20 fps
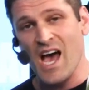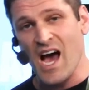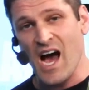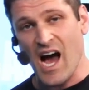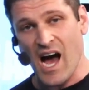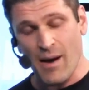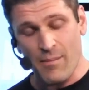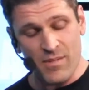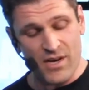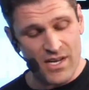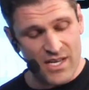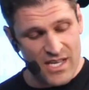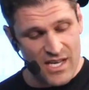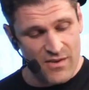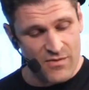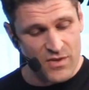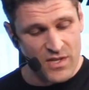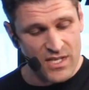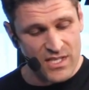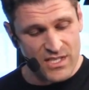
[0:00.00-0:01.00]
I'm going to
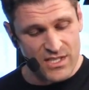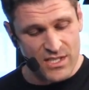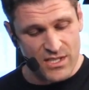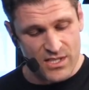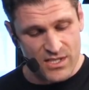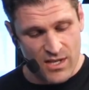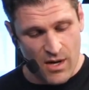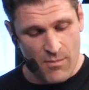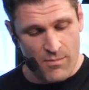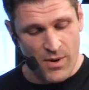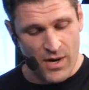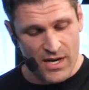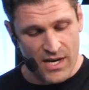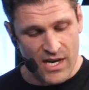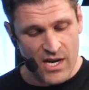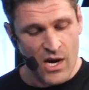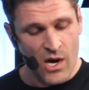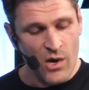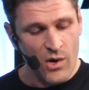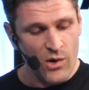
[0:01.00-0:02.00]
give this to
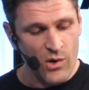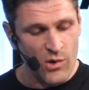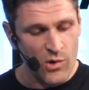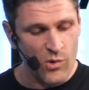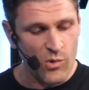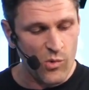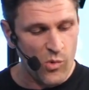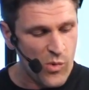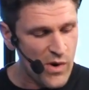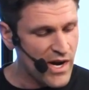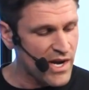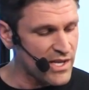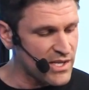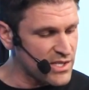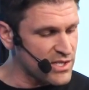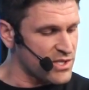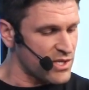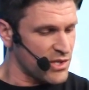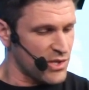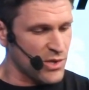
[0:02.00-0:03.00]
somebody who
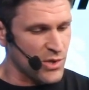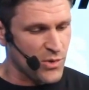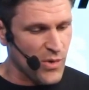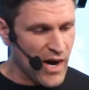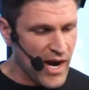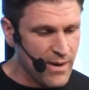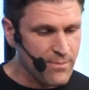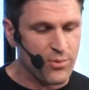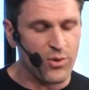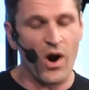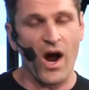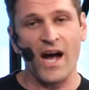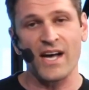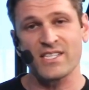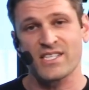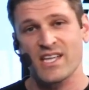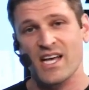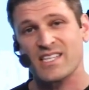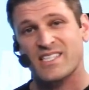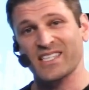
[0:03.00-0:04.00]
wins the grand
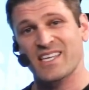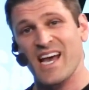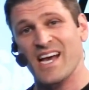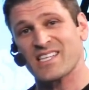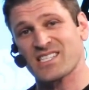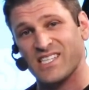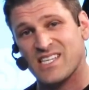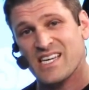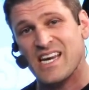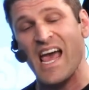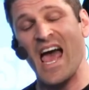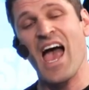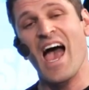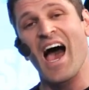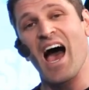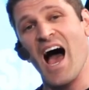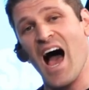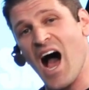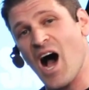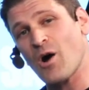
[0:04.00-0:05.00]
prize, and that's guessing
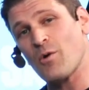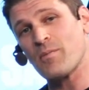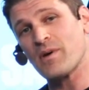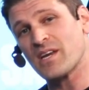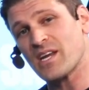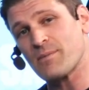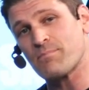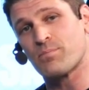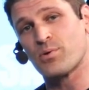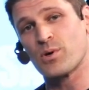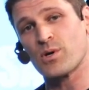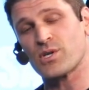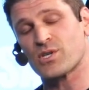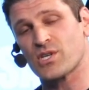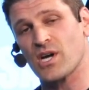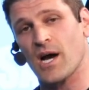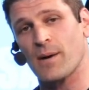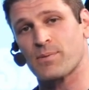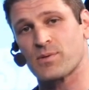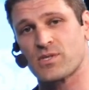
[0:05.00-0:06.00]
how many
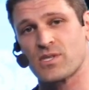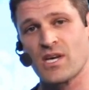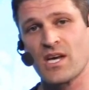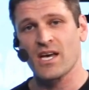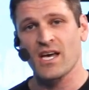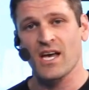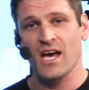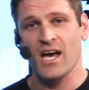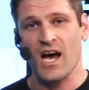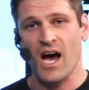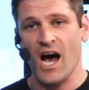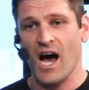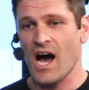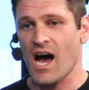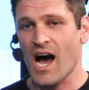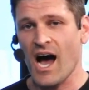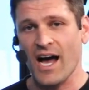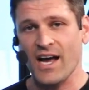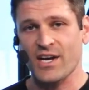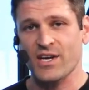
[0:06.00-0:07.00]
push-ups
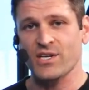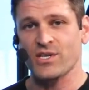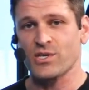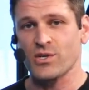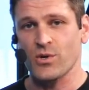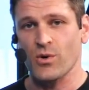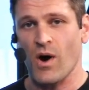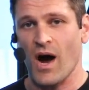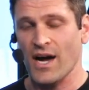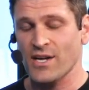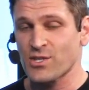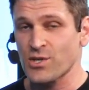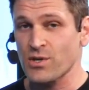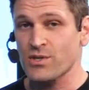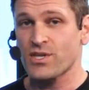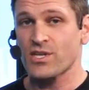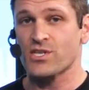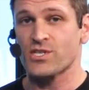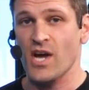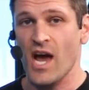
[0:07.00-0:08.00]
I can do. I
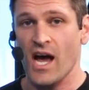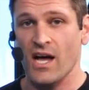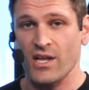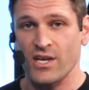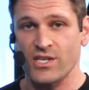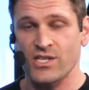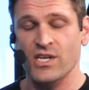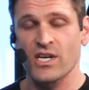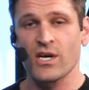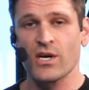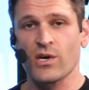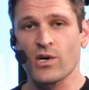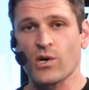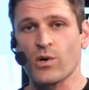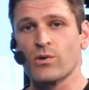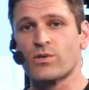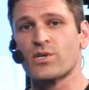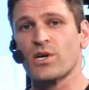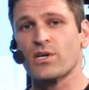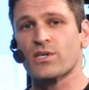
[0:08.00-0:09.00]
took the challenge.
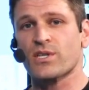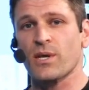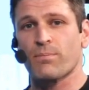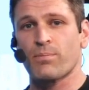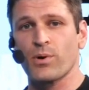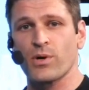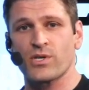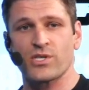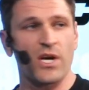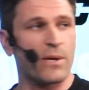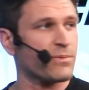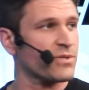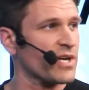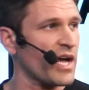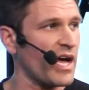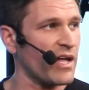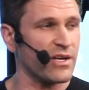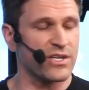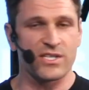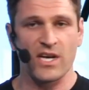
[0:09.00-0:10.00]
Who took the push-up
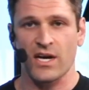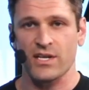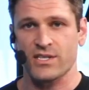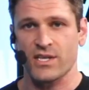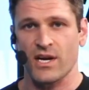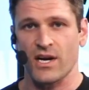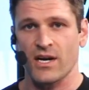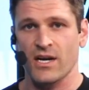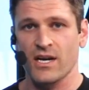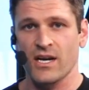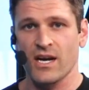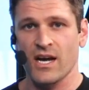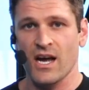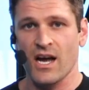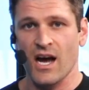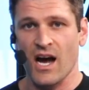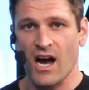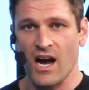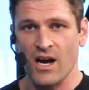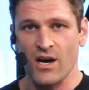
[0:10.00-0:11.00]
challenge out there?
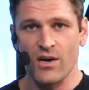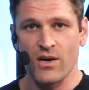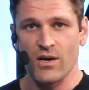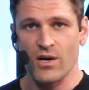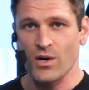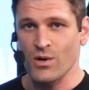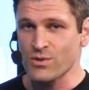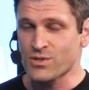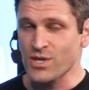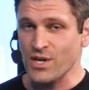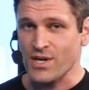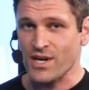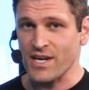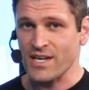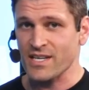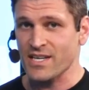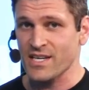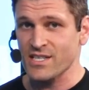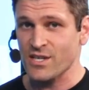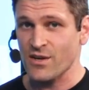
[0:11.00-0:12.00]
Who took
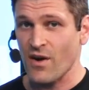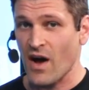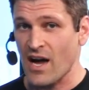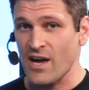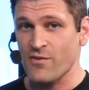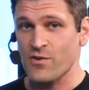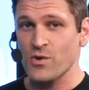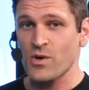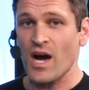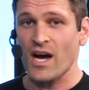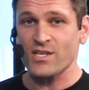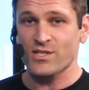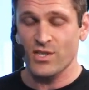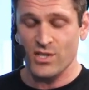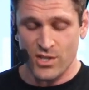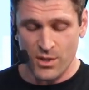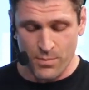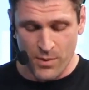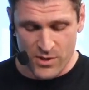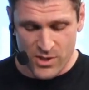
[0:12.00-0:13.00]
it? Because if you guys
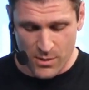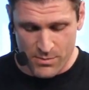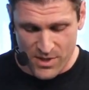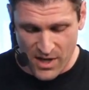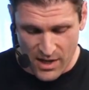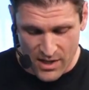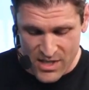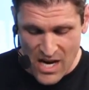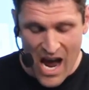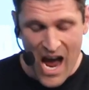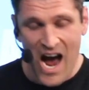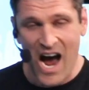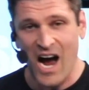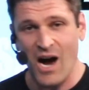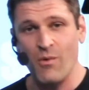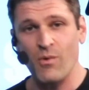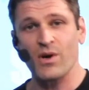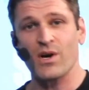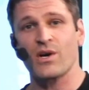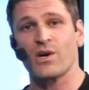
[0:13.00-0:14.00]
took the push-up challenge,
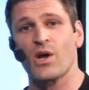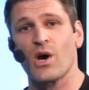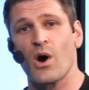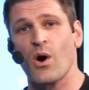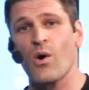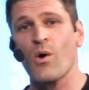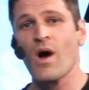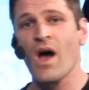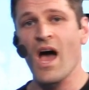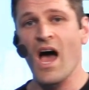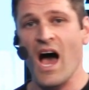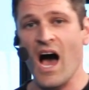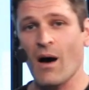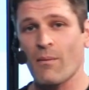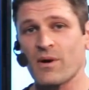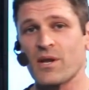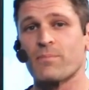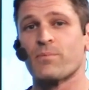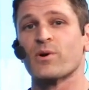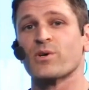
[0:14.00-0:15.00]
I want to know how
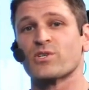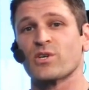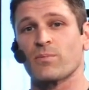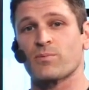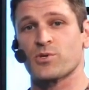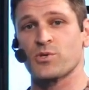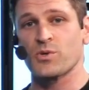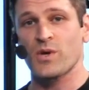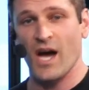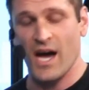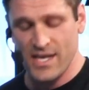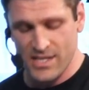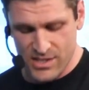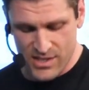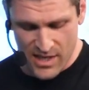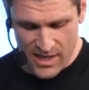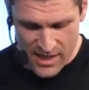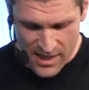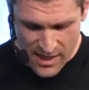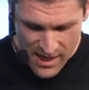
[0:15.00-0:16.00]
many push-ups you guys
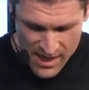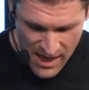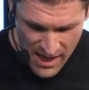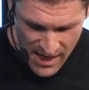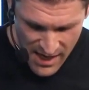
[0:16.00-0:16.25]
did.